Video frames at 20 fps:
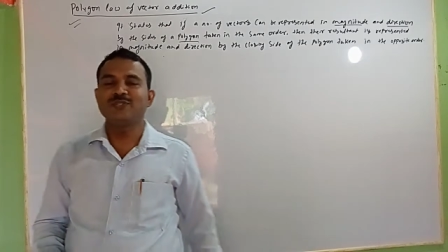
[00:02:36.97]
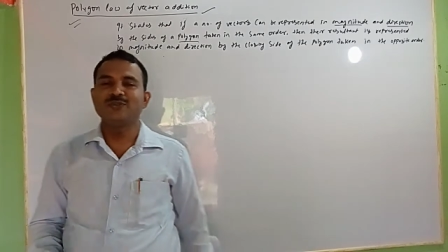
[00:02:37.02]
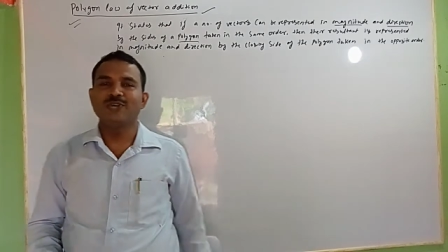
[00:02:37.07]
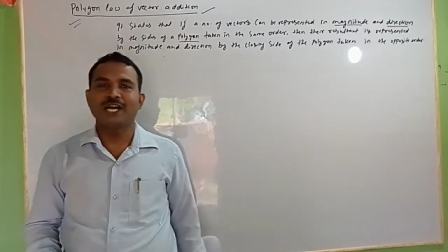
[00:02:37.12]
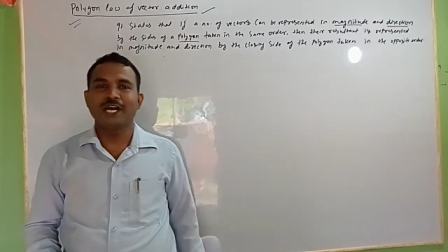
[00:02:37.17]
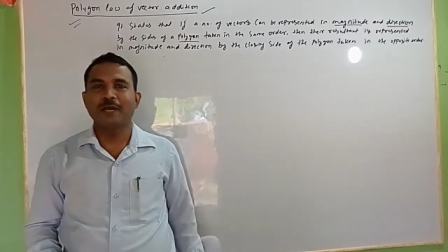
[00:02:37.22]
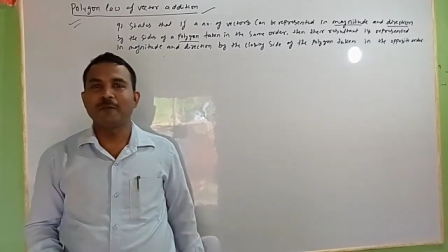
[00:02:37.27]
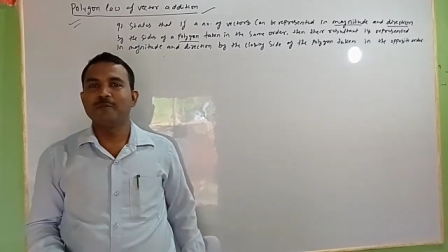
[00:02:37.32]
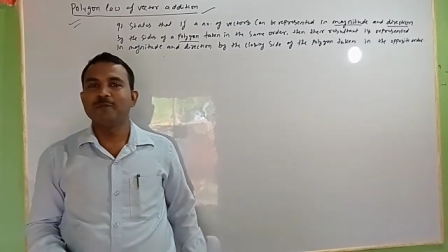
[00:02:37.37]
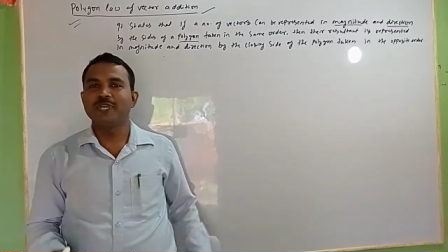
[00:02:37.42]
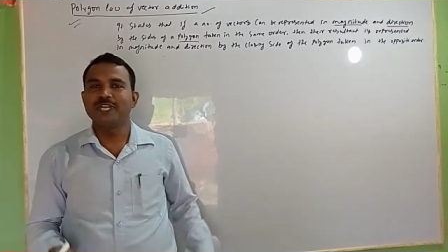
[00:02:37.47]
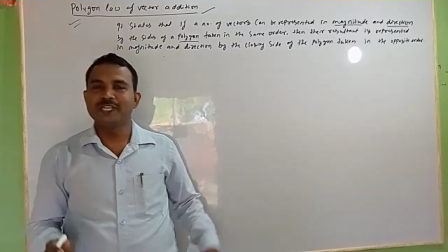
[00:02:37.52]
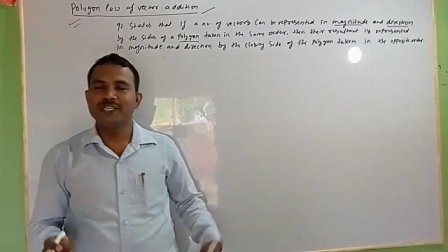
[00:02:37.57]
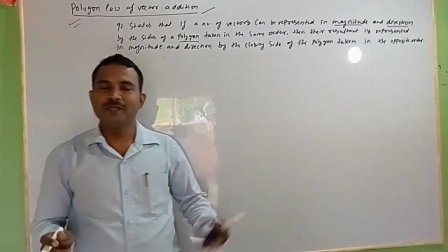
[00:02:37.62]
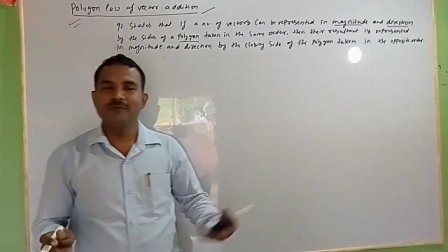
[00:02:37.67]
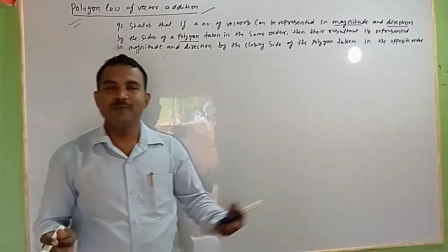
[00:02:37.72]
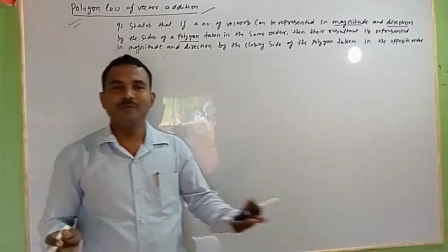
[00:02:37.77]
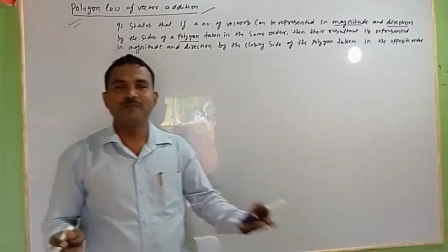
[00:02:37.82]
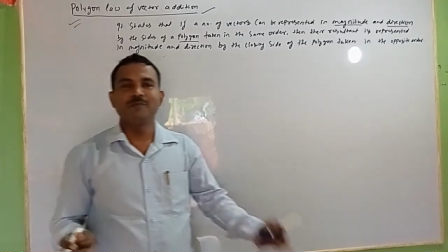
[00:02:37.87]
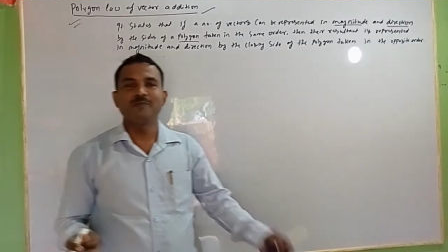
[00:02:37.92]
you have
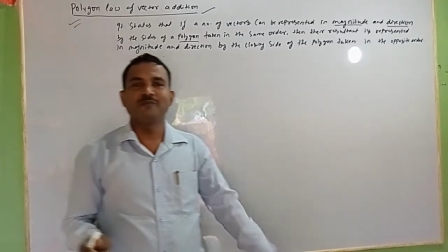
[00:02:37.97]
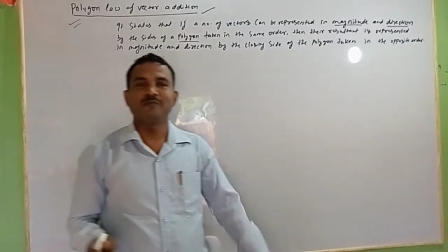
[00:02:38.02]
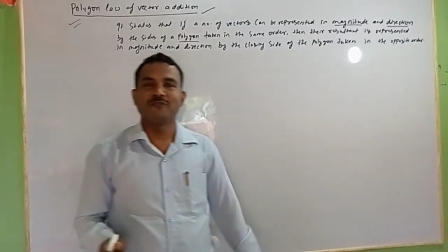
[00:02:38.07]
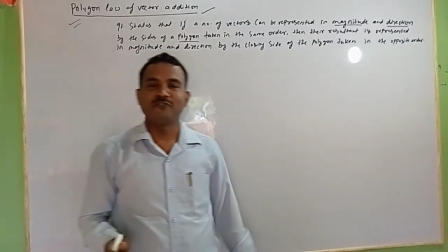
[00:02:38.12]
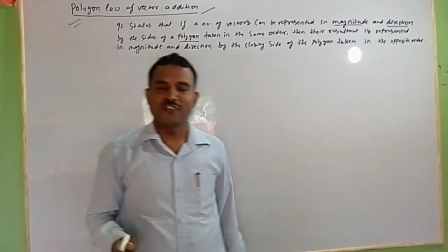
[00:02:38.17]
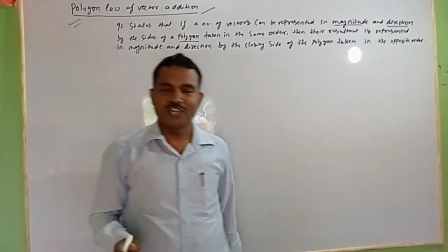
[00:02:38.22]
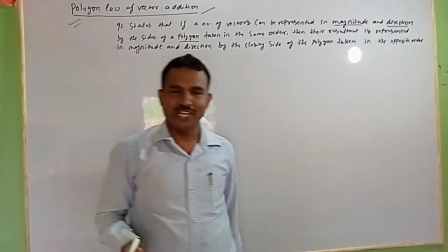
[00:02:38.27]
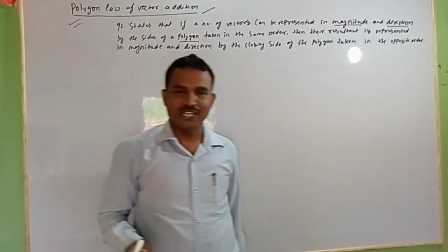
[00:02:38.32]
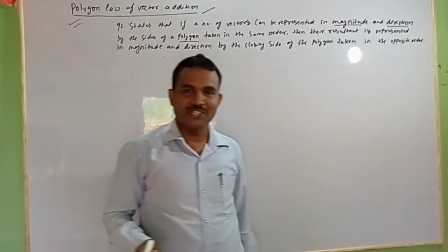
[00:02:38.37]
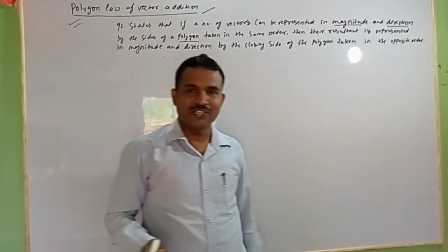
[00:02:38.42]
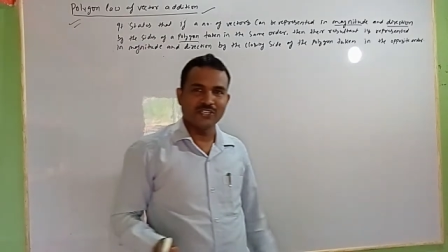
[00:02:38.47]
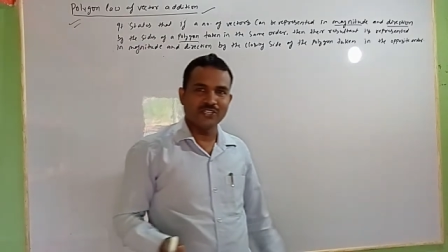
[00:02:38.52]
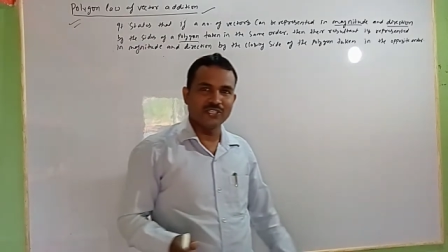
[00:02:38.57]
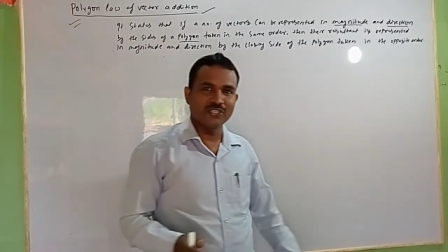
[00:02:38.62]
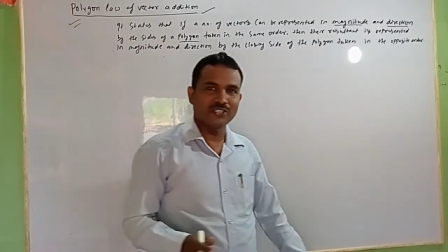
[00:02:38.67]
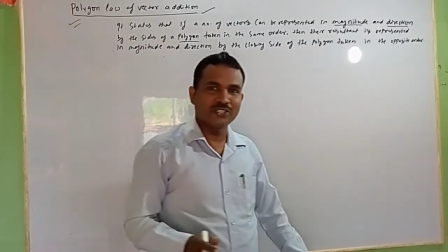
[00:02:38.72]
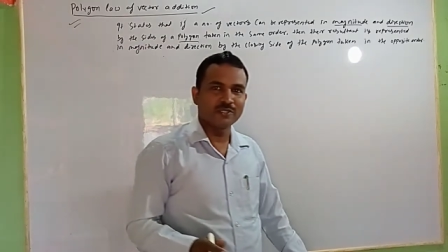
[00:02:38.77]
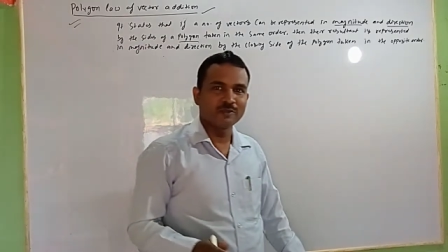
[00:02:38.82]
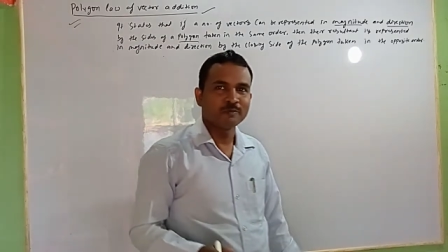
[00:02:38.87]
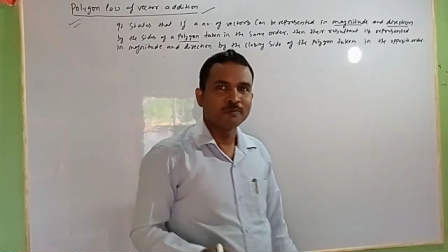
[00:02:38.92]
many
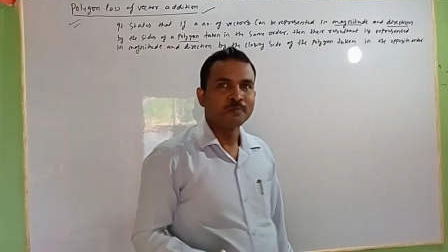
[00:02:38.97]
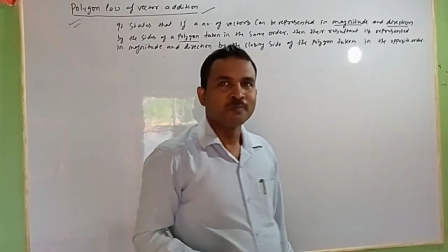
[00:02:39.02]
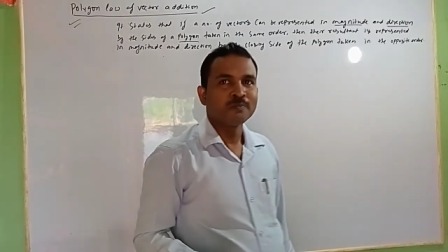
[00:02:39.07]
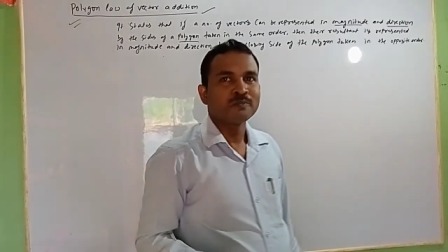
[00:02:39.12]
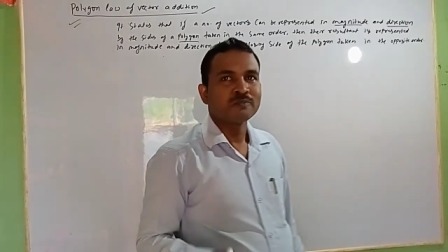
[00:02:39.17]
vectors